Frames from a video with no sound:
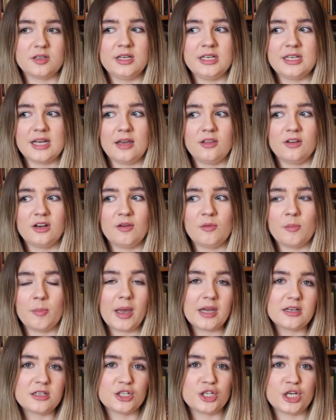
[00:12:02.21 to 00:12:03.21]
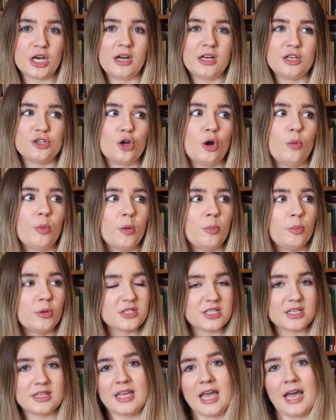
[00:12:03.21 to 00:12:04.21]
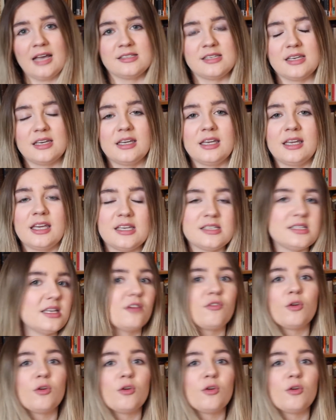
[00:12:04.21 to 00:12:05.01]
he'd either give it back to a charity shop or put it in the attic in case he